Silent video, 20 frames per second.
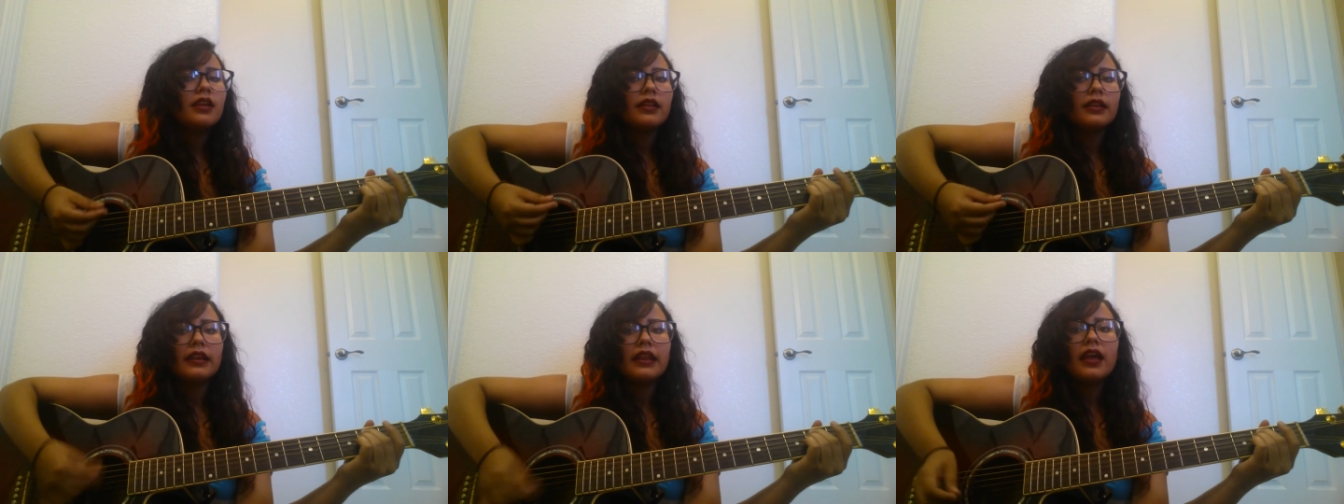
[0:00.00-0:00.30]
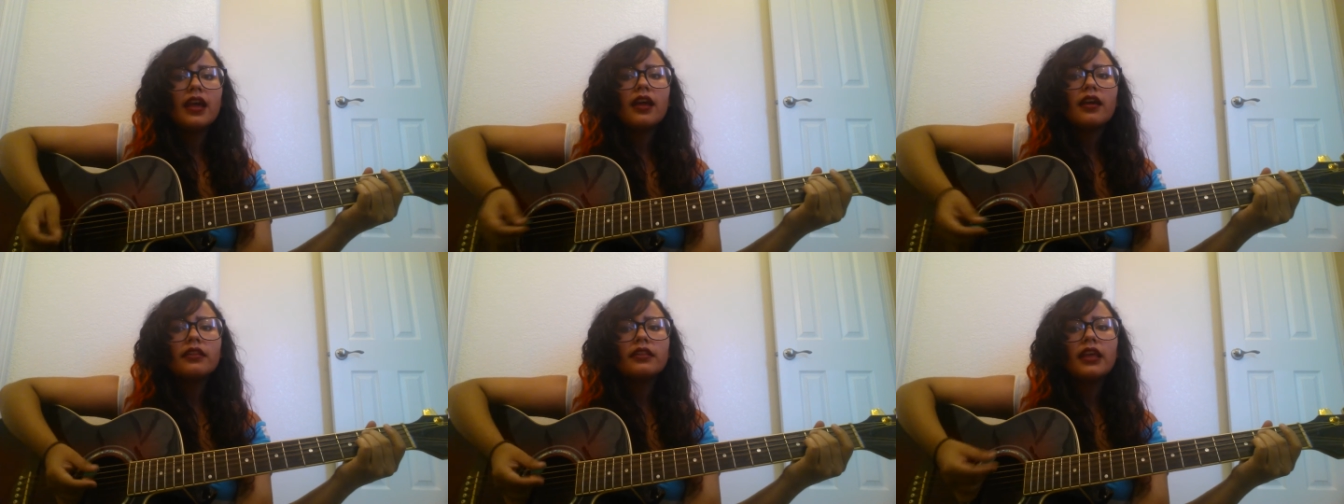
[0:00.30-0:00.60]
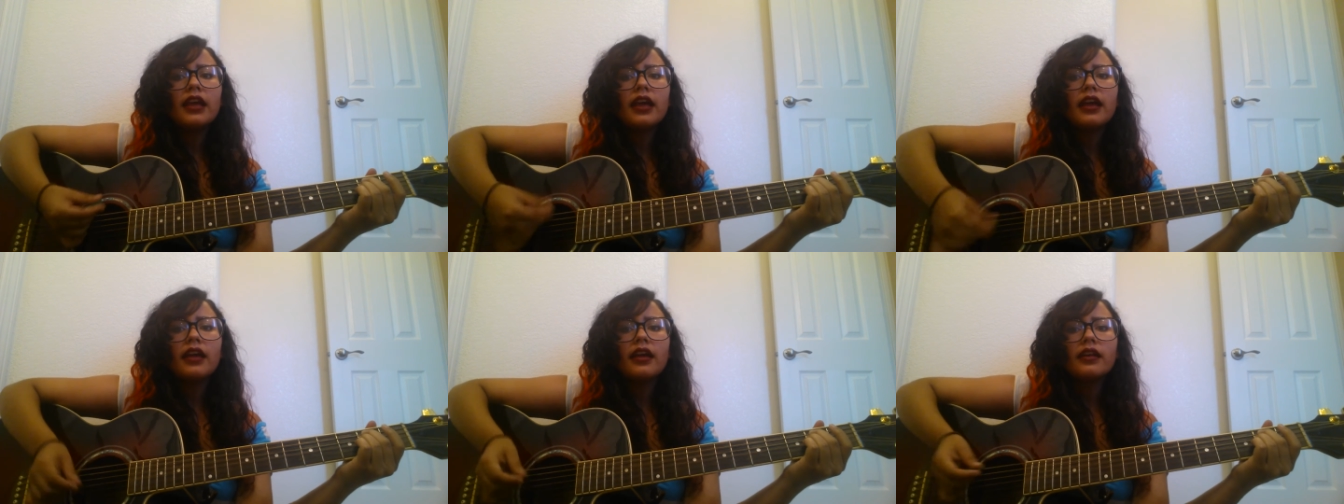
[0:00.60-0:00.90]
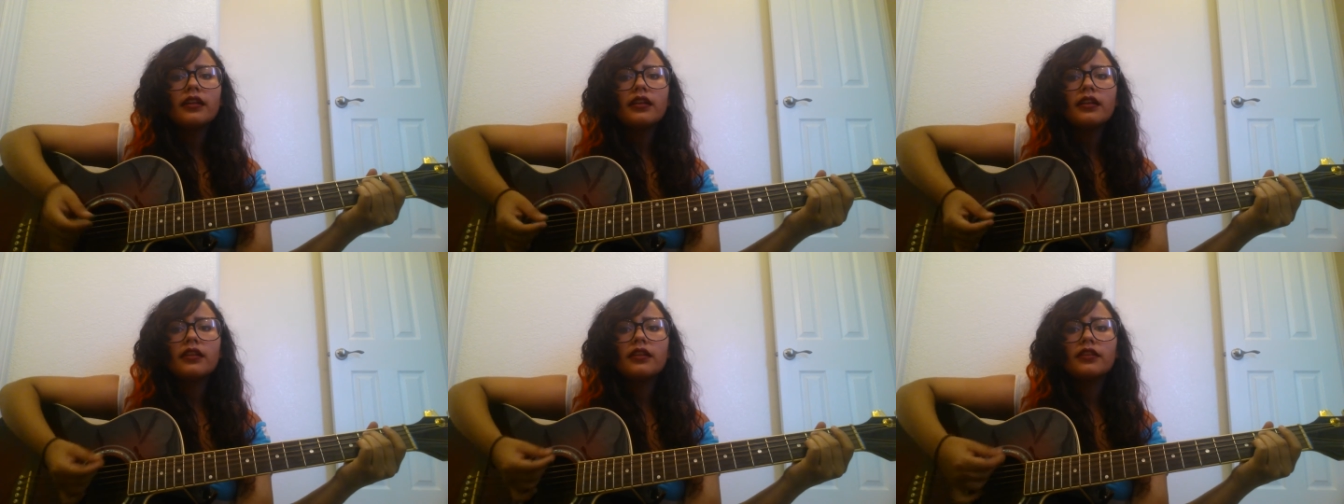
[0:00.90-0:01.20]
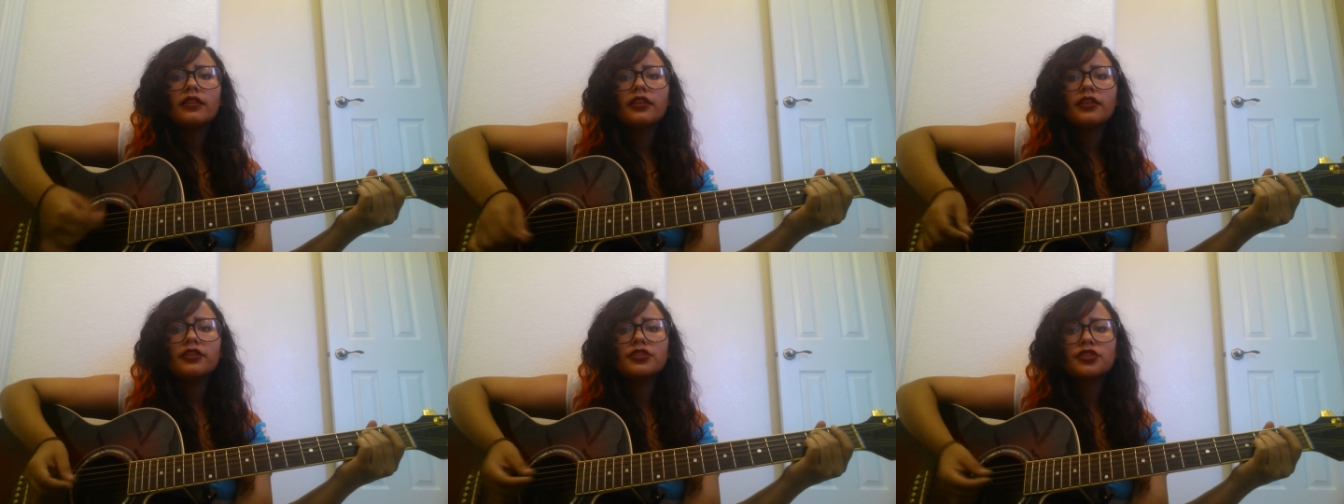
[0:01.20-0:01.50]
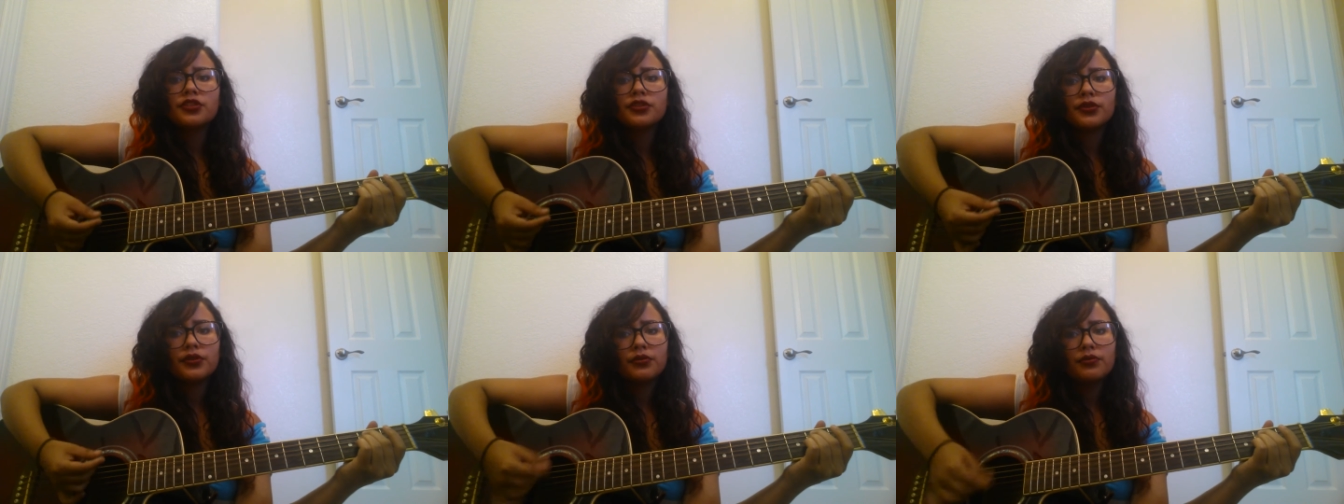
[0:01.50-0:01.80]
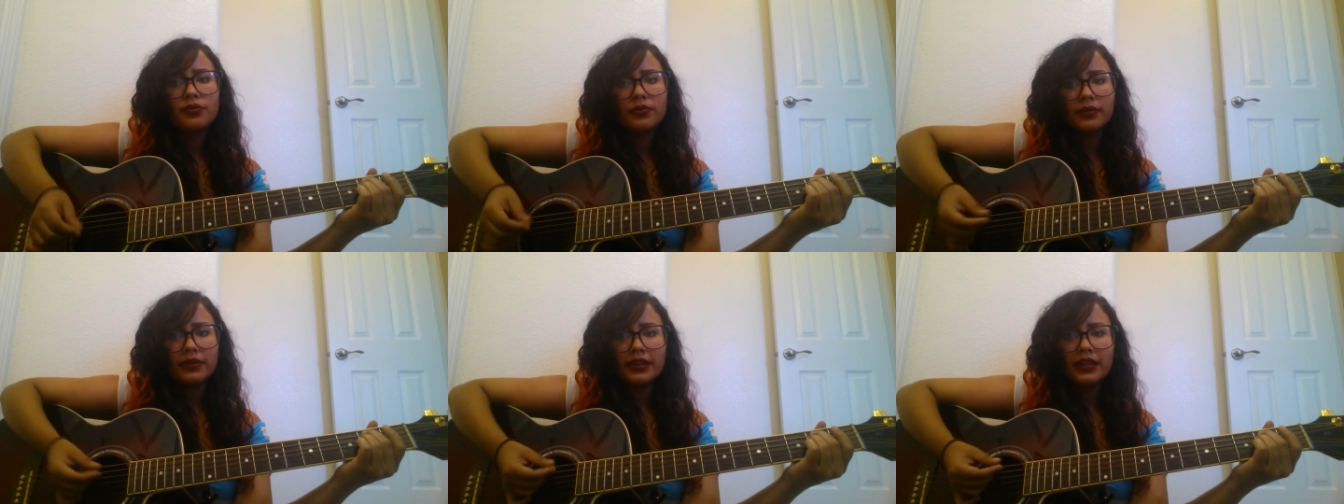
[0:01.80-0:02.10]
Now that the
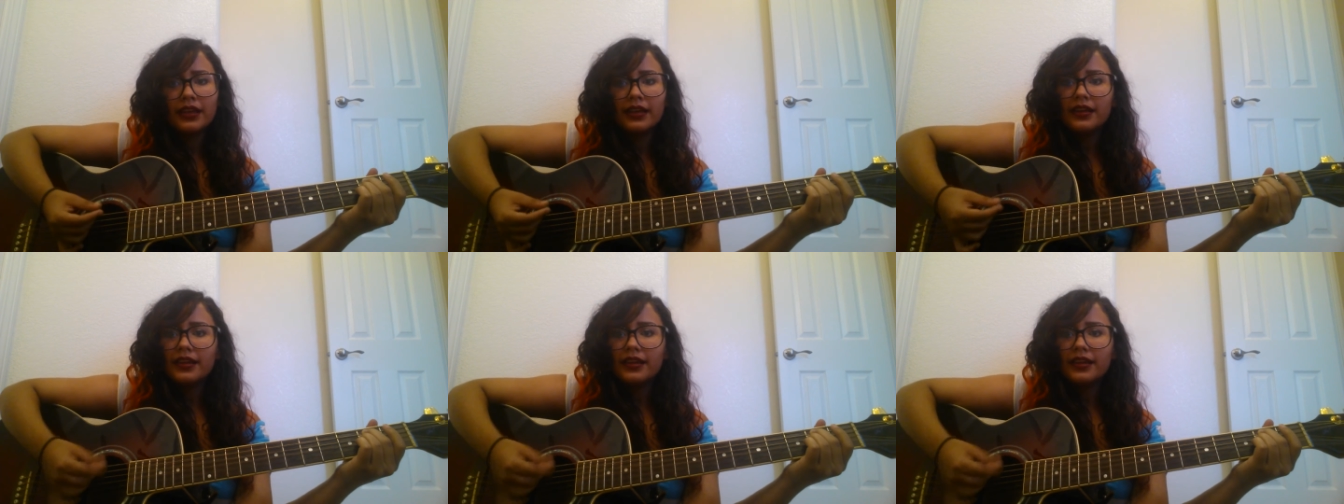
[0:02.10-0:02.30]
truth